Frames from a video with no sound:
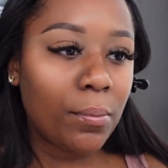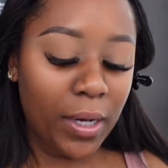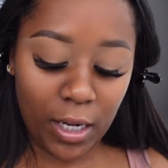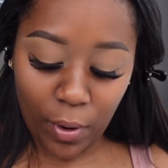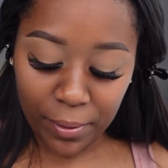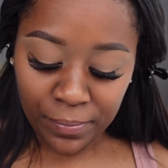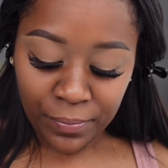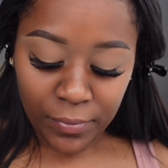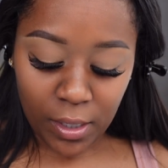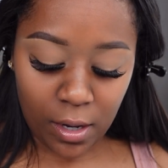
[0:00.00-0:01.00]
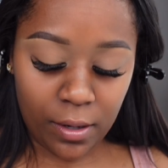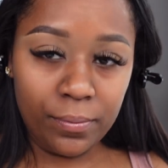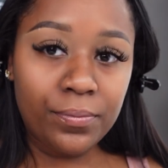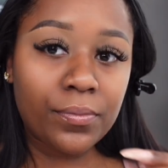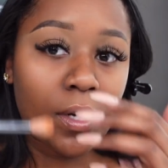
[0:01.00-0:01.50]
But anyway,
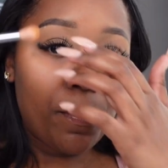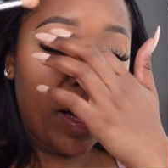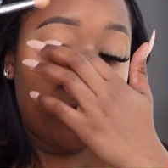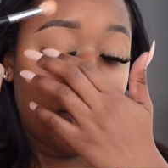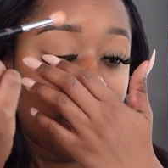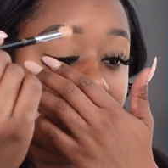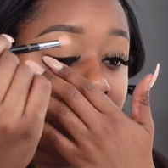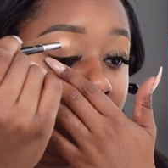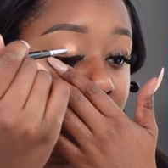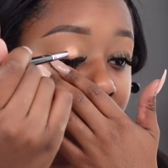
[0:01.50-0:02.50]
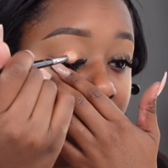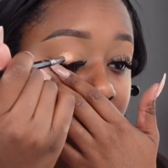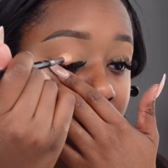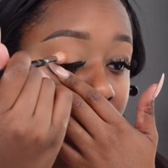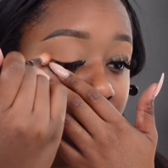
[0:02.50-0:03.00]
um, my fiance
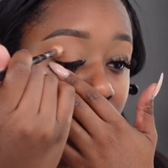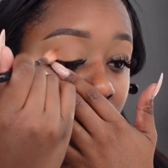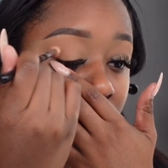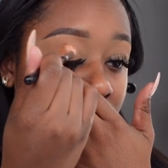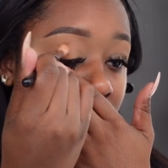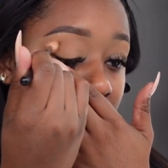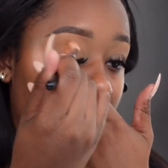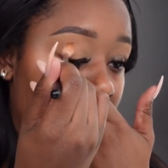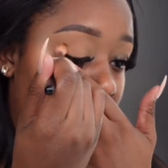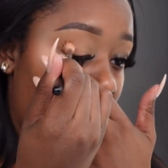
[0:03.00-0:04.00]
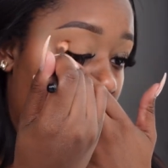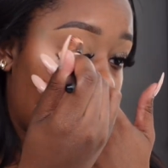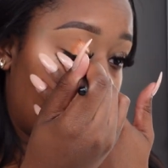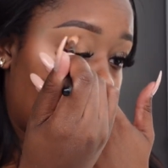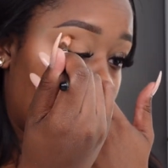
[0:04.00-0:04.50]
is Nova the
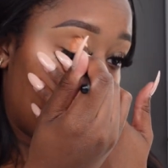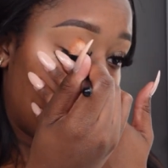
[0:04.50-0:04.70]
Barber.